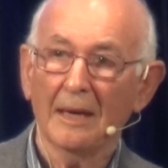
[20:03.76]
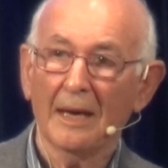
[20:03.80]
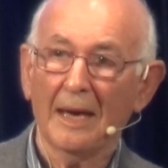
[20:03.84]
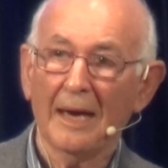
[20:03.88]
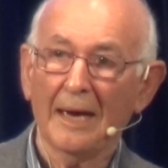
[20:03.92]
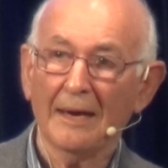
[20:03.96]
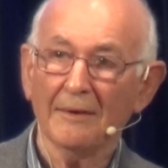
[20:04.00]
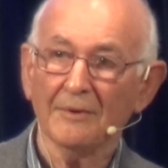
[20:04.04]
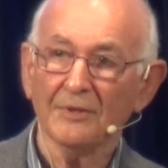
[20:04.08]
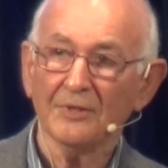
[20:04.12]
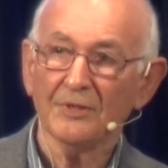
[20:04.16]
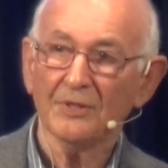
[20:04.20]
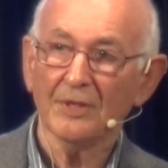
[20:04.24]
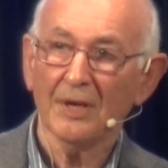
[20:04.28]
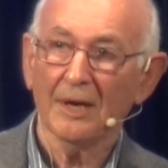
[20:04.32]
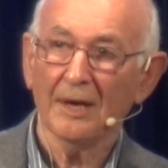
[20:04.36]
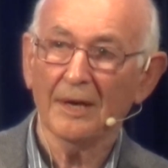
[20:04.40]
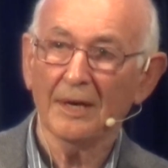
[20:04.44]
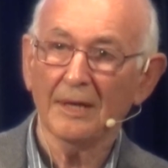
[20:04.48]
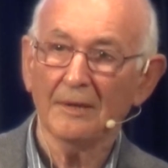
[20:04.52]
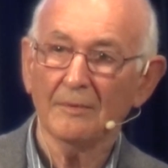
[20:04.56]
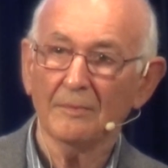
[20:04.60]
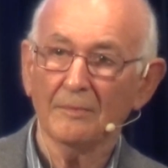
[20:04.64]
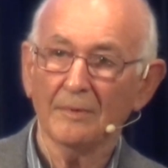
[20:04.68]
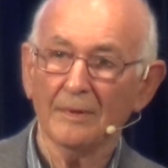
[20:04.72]

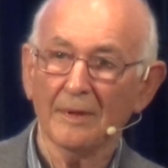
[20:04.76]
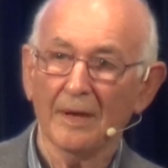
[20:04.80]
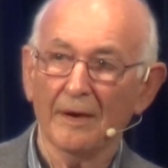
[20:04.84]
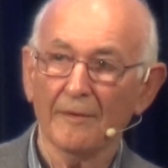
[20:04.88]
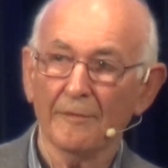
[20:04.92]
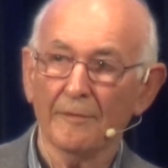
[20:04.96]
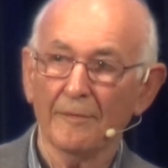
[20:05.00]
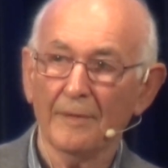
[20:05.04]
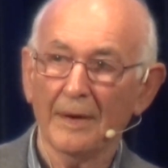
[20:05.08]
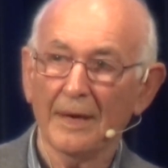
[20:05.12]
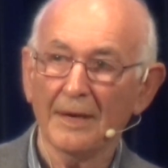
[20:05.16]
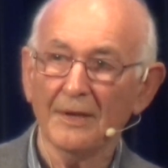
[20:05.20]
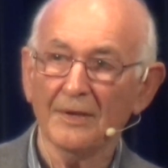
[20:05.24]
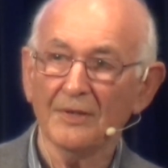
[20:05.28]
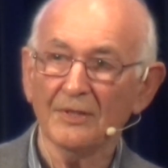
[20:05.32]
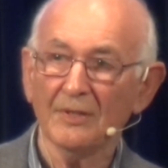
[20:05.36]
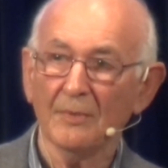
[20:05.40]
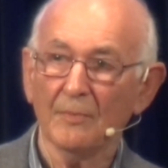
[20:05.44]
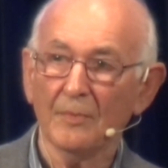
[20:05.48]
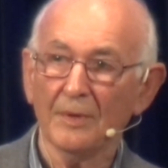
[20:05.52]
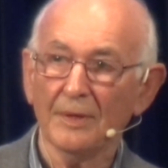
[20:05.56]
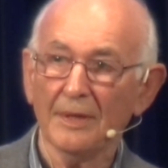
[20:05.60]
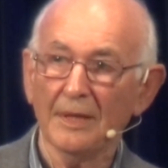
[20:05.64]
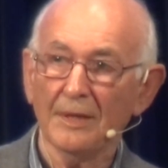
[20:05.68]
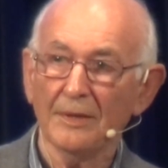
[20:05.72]
outside with our friends
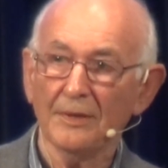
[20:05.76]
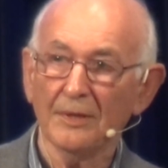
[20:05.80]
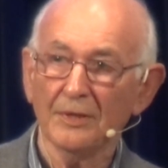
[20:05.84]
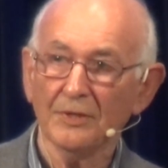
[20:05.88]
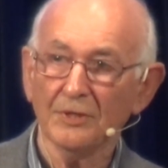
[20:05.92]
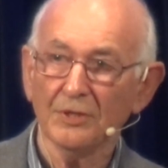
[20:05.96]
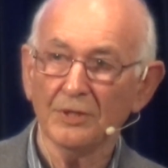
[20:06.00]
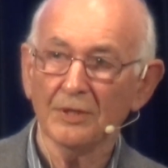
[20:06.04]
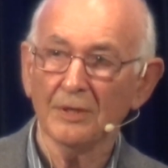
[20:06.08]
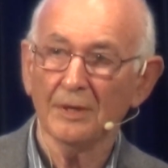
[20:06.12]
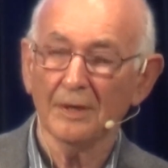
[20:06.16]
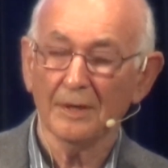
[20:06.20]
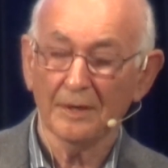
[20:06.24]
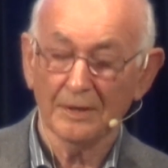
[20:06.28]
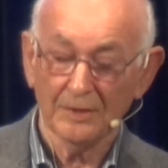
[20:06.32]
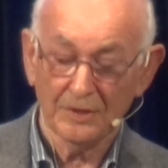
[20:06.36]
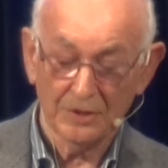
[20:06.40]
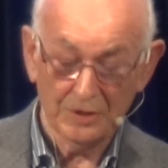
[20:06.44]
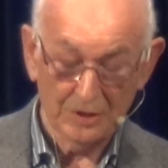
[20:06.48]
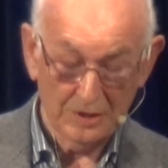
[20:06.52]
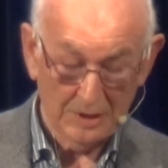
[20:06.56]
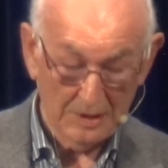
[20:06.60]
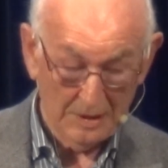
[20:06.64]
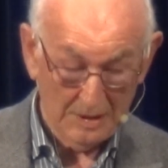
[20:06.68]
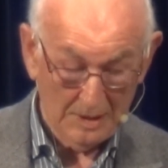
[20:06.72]
and within the
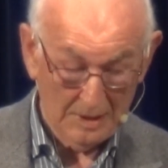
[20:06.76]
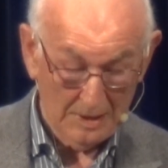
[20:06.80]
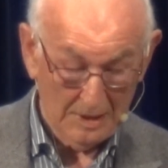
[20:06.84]
church.